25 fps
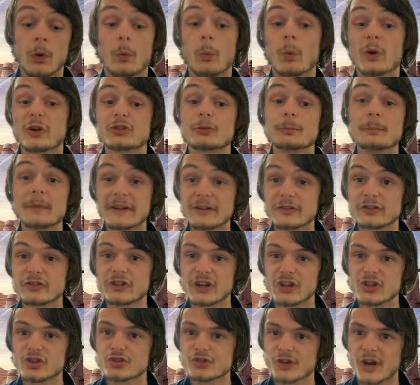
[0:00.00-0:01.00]
which means
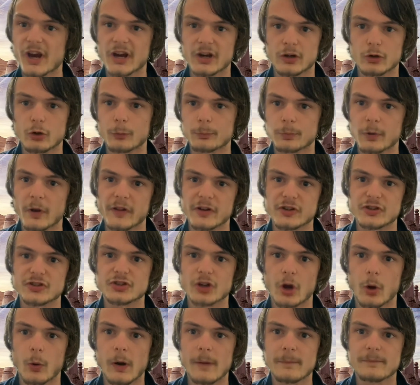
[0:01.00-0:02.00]
Din Djarin will probably
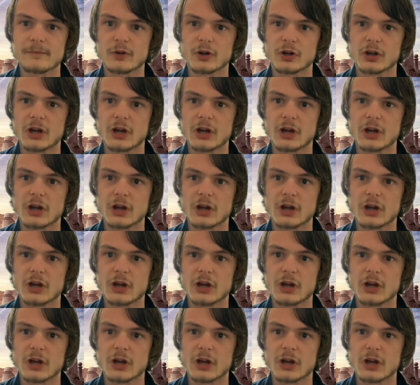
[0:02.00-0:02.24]
show up for